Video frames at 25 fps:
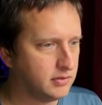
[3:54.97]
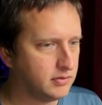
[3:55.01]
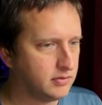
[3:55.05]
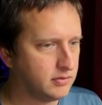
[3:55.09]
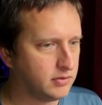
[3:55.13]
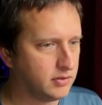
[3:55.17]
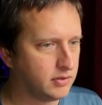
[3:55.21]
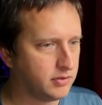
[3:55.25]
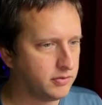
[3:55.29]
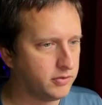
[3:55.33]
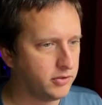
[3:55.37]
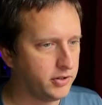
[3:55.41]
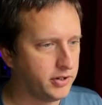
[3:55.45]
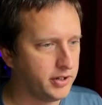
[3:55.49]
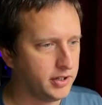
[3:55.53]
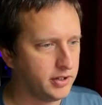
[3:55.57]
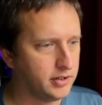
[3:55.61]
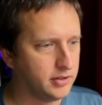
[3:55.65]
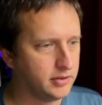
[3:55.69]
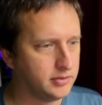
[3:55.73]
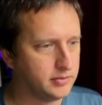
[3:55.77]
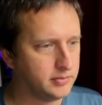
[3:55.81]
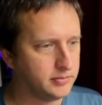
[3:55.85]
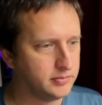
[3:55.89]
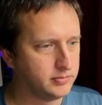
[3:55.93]
for free. And
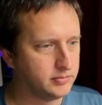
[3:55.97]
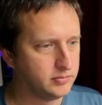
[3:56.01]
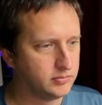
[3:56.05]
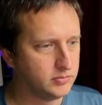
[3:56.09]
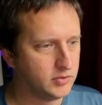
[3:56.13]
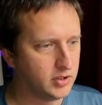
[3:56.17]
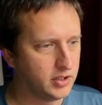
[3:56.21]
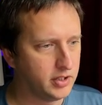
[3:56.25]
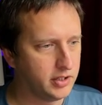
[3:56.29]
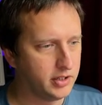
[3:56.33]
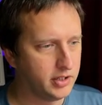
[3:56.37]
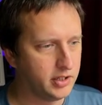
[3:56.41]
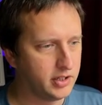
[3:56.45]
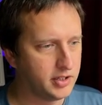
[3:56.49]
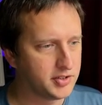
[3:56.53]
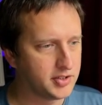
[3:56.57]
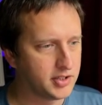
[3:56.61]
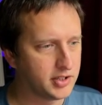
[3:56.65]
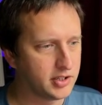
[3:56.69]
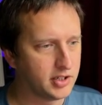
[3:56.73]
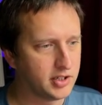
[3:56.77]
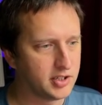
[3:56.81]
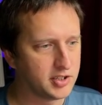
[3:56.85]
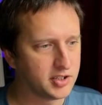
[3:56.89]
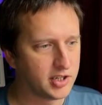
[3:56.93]
then you can set
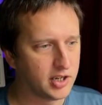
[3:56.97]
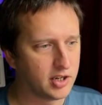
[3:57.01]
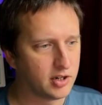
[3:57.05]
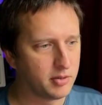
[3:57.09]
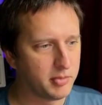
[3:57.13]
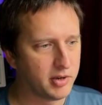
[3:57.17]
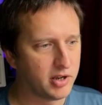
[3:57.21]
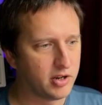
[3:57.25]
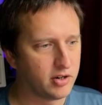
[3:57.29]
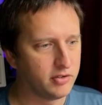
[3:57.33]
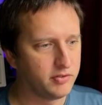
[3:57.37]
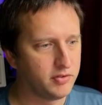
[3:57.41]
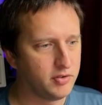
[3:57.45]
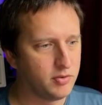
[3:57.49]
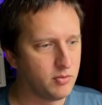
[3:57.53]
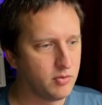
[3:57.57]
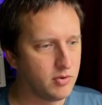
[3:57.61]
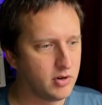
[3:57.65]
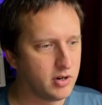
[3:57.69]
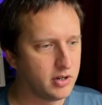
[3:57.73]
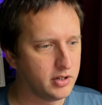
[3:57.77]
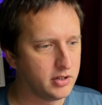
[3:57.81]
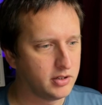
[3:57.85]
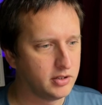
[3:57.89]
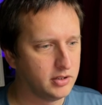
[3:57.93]
the discount amount if you
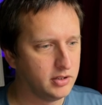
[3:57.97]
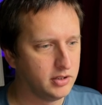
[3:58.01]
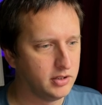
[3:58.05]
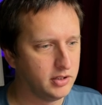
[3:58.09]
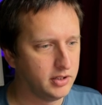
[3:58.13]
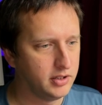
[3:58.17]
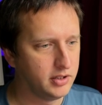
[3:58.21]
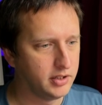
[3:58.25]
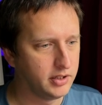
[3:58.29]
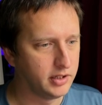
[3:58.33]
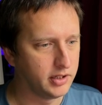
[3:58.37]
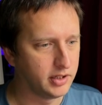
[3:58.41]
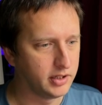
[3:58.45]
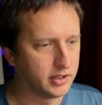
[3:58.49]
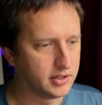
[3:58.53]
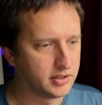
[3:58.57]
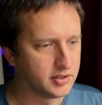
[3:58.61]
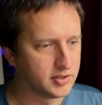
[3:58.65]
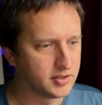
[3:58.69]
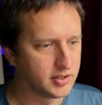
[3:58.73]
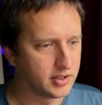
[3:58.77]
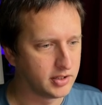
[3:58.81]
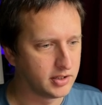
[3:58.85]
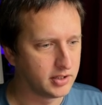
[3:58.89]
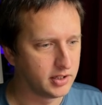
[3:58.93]
want. Again,
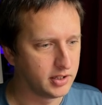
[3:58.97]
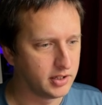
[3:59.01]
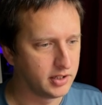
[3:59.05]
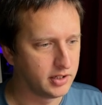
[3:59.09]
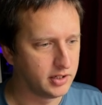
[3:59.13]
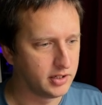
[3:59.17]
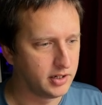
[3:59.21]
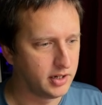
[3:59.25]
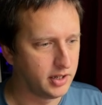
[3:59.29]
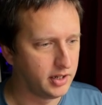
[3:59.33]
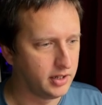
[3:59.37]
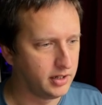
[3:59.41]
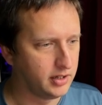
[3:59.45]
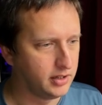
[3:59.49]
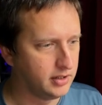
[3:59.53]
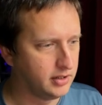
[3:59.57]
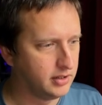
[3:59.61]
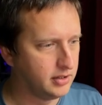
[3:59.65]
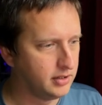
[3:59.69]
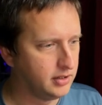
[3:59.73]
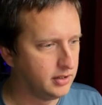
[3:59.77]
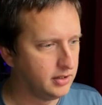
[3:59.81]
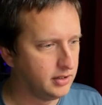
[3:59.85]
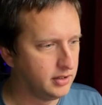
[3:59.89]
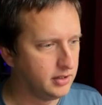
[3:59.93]
set the end date,
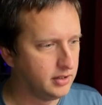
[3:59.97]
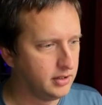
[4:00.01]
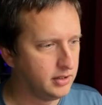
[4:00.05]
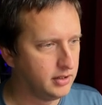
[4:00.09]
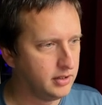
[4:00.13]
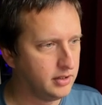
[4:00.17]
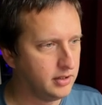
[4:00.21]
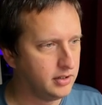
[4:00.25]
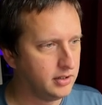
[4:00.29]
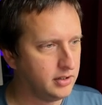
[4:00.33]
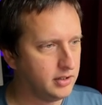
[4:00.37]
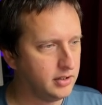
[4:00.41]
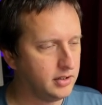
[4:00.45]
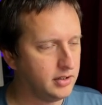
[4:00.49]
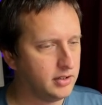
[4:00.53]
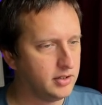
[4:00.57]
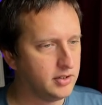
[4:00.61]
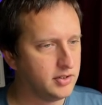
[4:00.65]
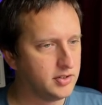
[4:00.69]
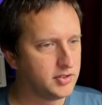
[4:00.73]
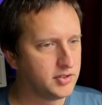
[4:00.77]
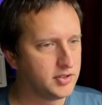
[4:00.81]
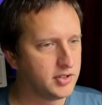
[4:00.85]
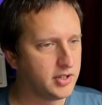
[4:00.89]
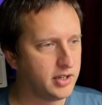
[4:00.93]

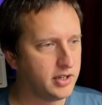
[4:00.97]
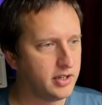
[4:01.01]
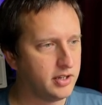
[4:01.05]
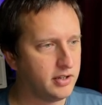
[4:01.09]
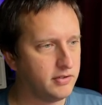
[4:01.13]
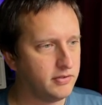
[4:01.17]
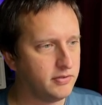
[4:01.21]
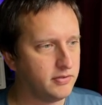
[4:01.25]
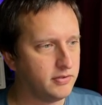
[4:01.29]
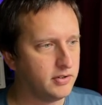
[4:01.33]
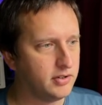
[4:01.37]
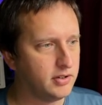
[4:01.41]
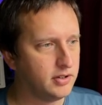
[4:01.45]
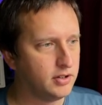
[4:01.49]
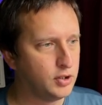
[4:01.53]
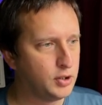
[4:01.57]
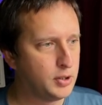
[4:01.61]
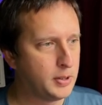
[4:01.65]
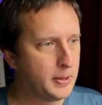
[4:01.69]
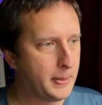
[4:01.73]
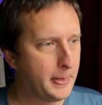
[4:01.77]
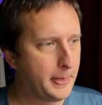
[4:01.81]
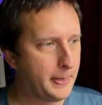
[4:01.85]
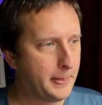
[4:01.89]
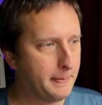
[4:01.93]
save,
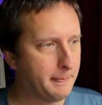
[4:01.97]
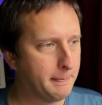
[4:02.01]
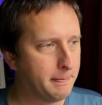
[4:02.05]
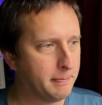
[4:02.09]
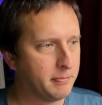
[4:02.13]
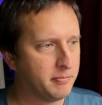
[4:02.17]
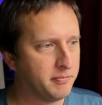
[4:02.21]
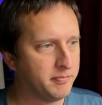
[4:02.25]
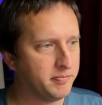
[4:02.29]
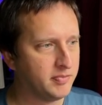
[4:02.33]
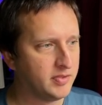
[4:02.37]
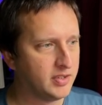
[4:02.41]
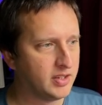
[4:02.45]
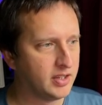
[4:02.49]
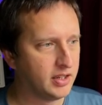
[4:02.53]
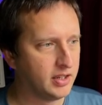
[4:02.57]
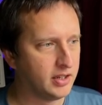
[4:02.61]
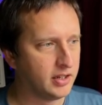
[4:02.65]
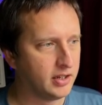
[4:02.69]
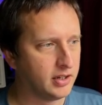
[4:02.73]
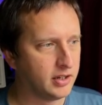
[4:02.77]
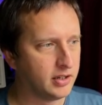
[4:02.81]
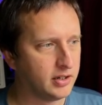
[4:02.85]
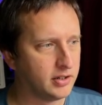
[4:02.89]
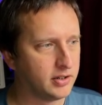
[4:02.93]

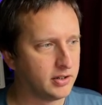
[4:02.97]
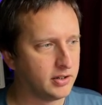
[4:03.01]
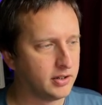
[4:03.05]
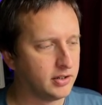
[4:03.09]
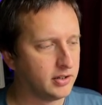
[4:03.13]
and